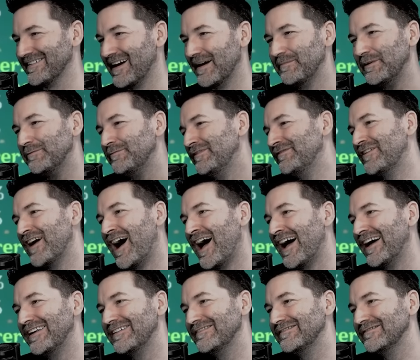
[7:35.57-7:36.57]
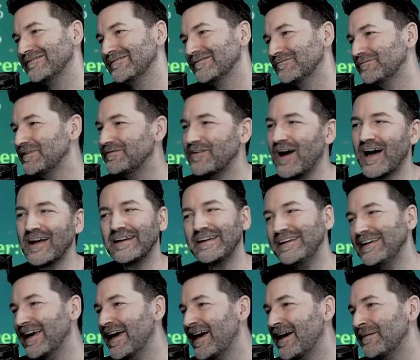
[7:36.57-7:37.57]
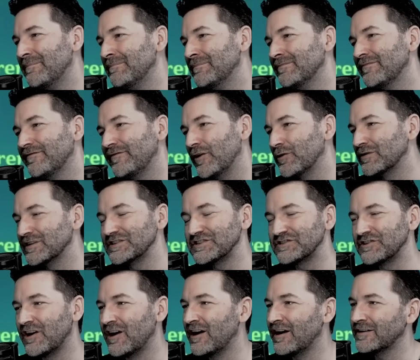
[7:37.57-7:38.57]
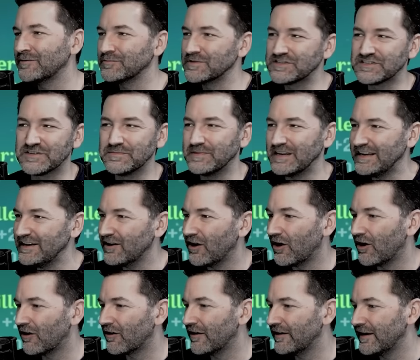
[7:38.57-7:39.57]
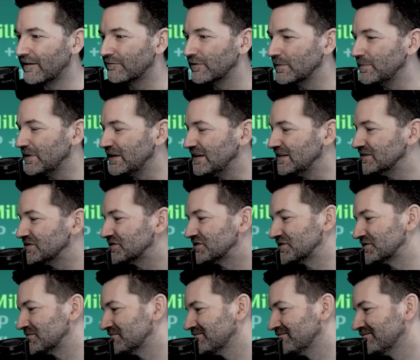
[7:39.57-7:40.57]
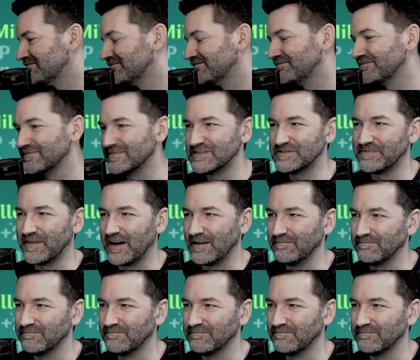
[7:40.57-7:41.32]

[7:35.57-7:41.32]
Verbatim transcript: I mean, we've got we've got EM focused uh, on with some ER on every piece. 18.8 energy fine.